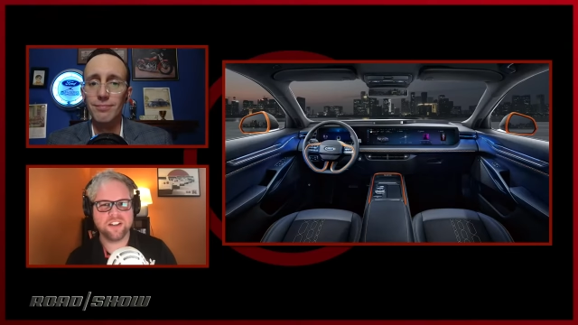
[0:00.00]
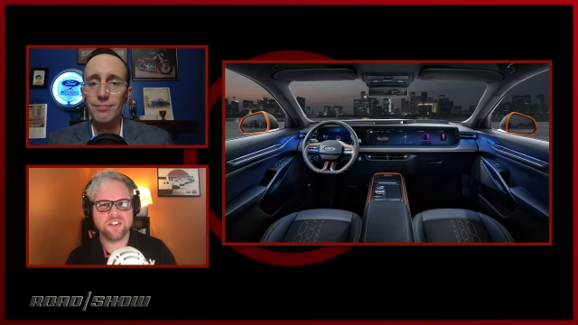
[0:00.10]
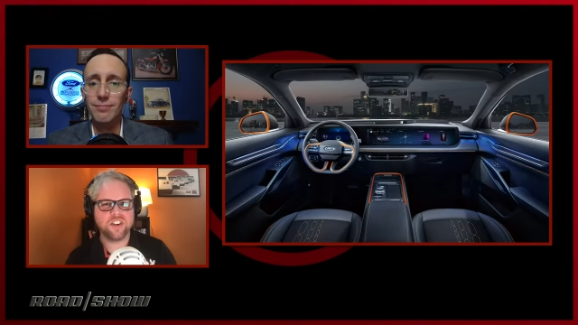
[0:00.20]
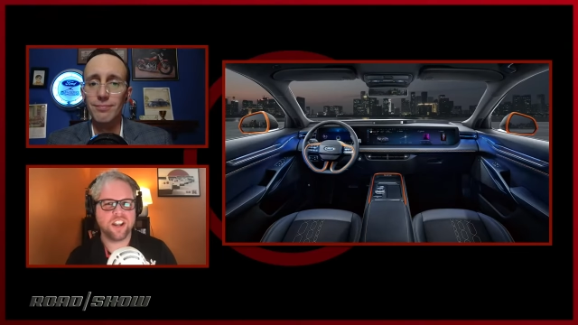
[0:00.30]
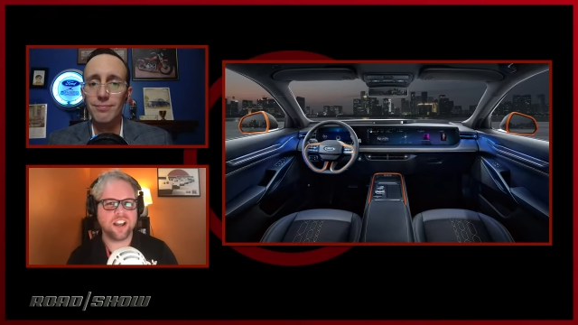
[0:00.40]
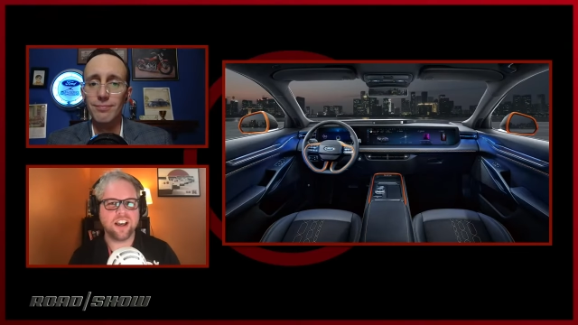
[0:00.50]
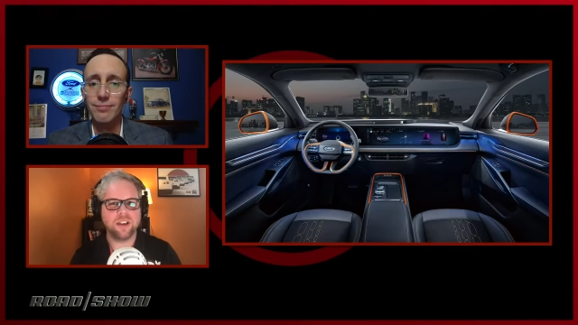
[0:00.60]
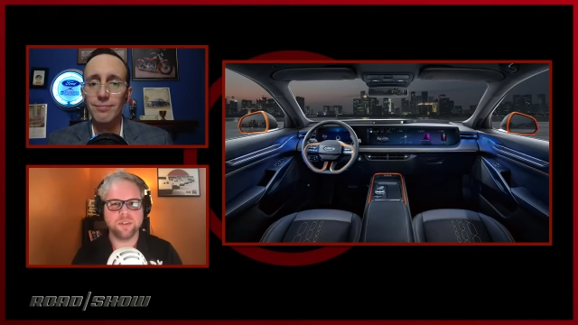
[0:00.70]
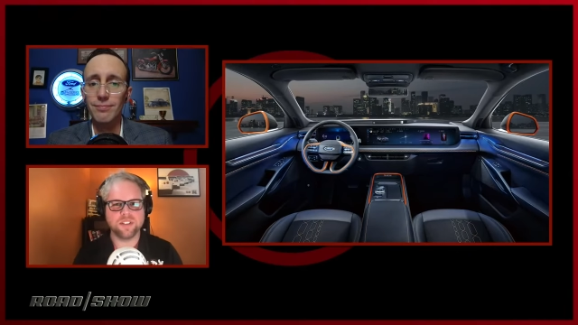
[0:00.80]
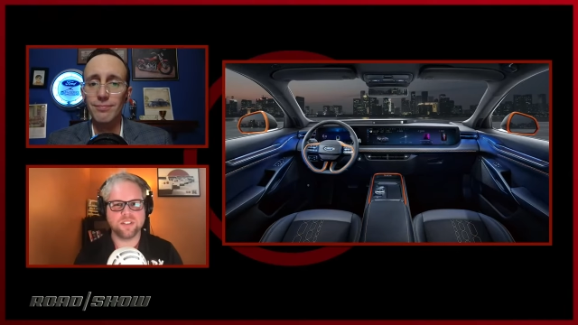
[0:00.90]
Speaker 1: in Shanghai
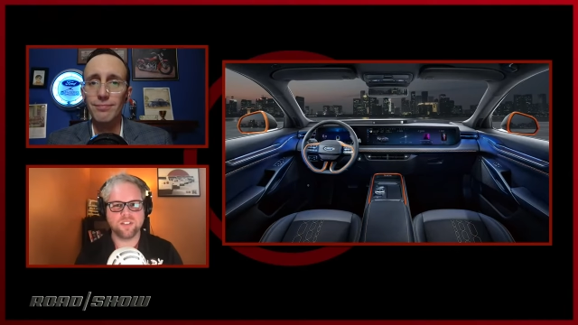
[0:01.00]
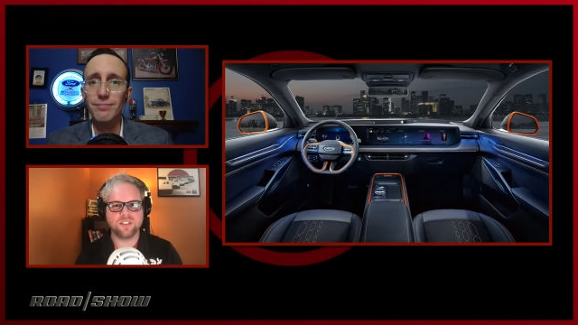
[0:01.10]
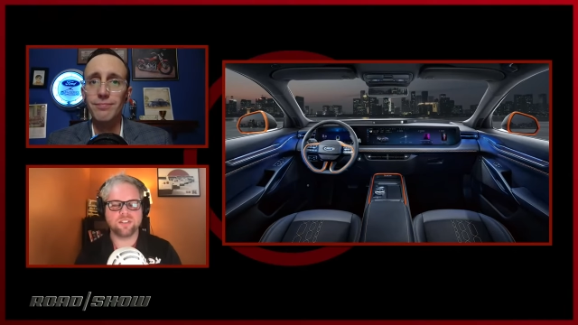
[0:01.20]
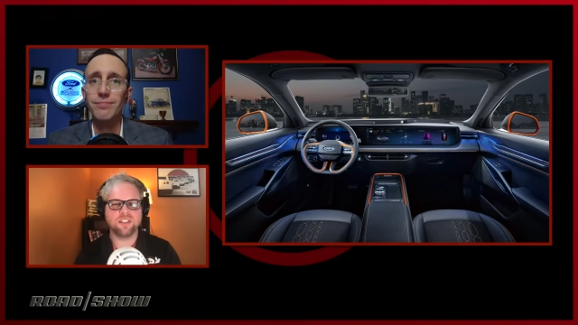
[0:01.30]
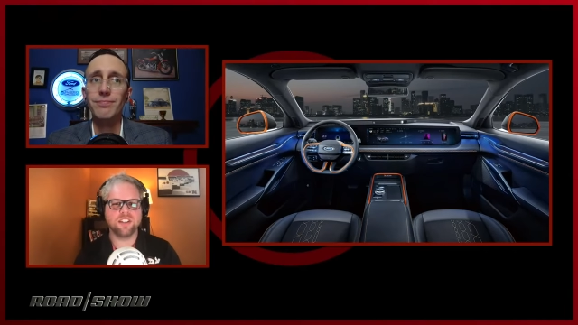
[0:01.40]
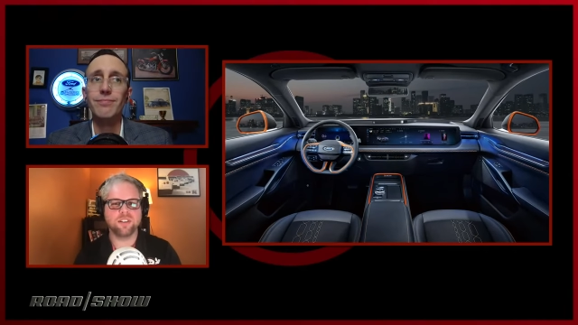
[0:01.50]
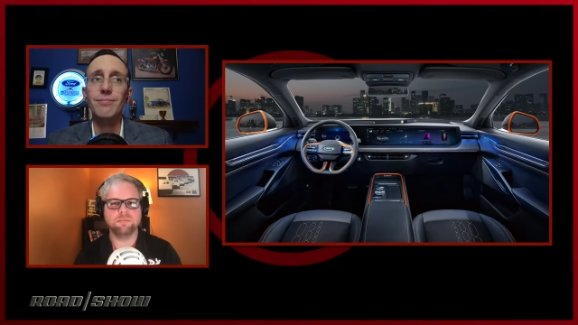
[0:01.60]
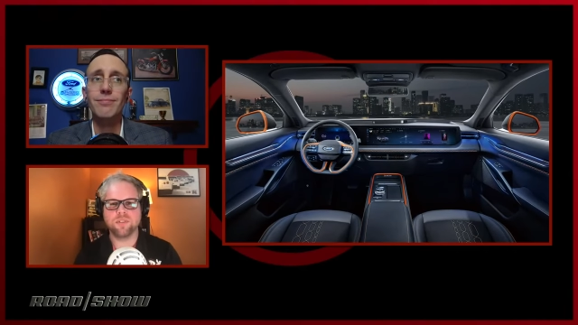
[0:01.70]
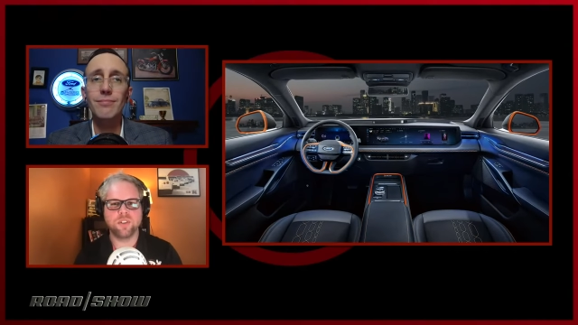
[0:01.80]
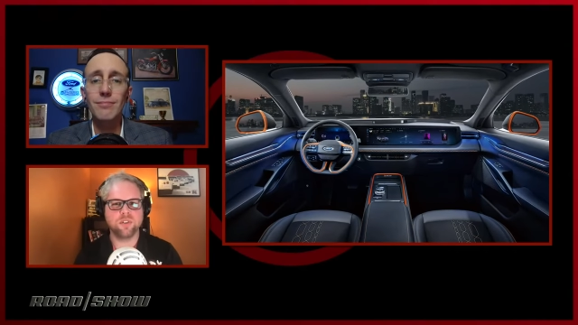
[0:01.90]
was just give
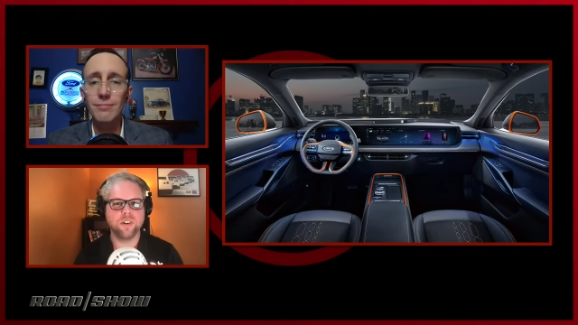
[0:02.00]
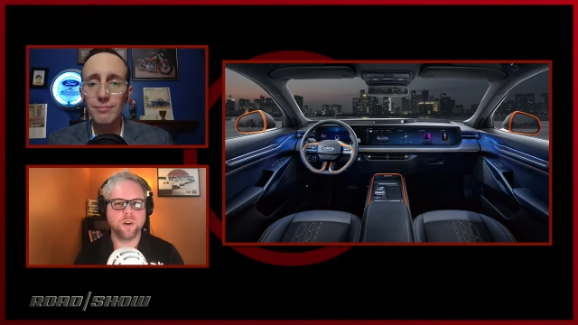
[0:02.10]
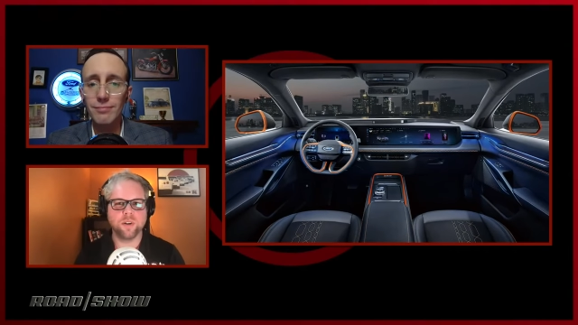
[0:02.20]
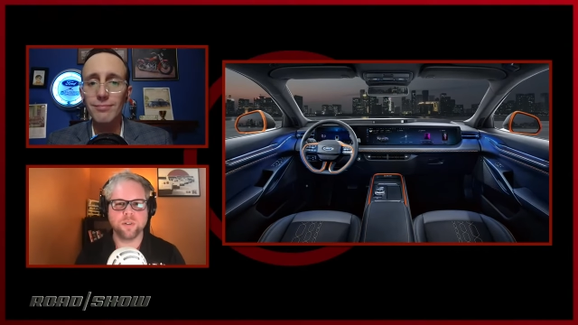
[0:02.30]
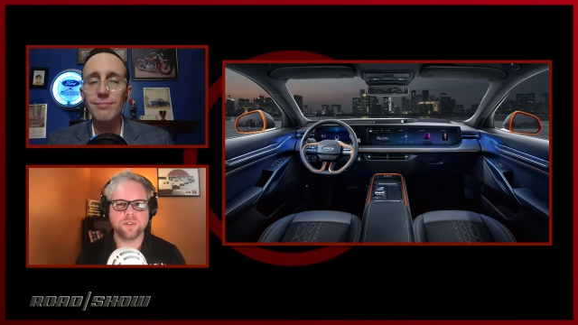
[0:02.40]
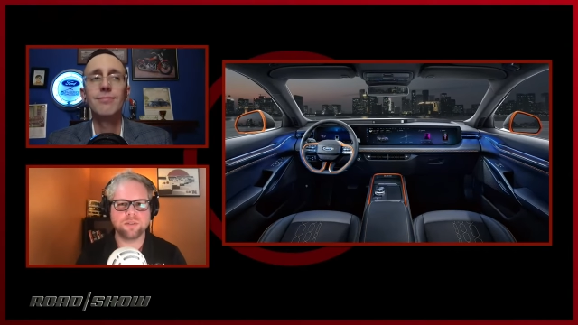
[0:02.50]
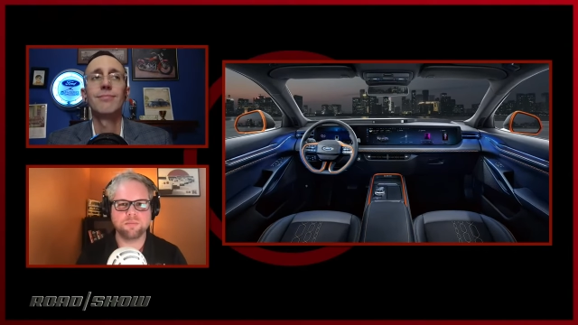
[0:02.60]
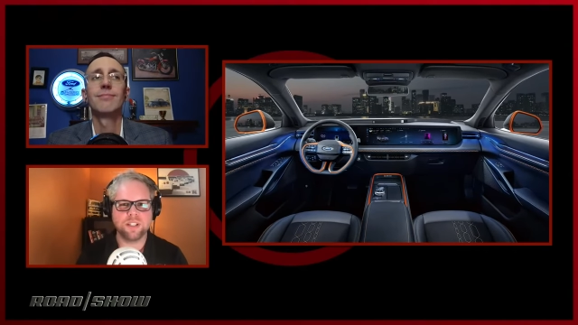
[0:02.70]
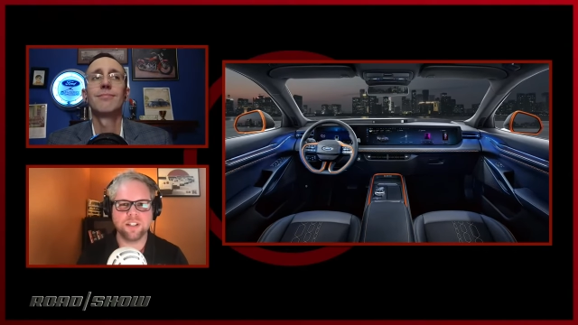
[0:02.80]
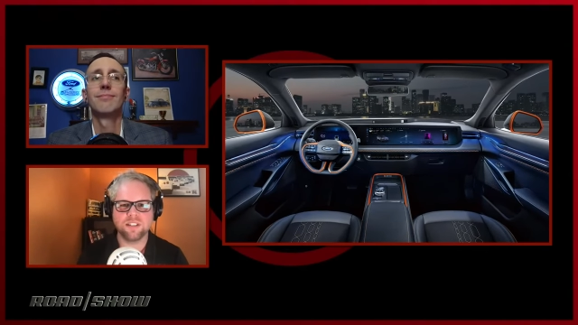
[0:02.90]
them two photos
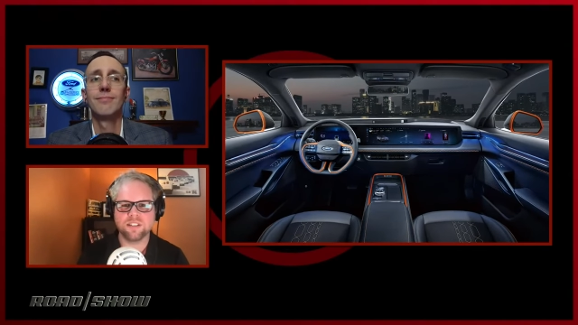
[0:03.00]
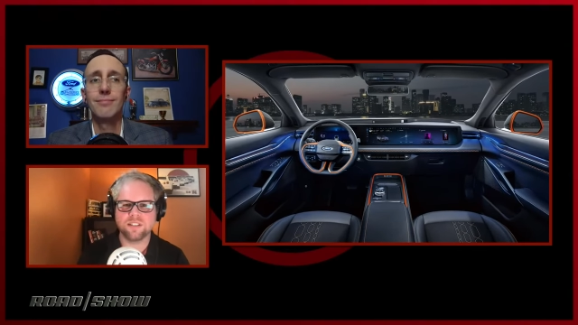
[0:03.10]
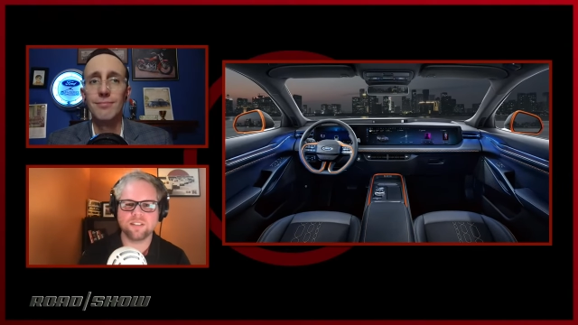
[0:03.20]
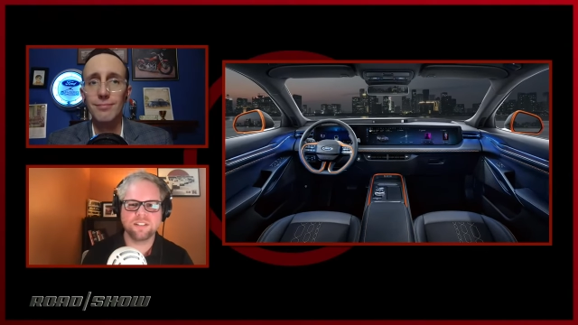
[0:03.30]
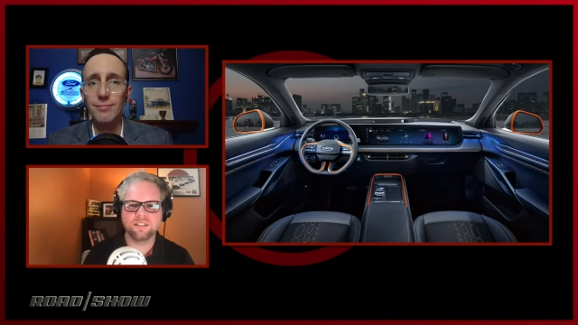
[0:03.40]
because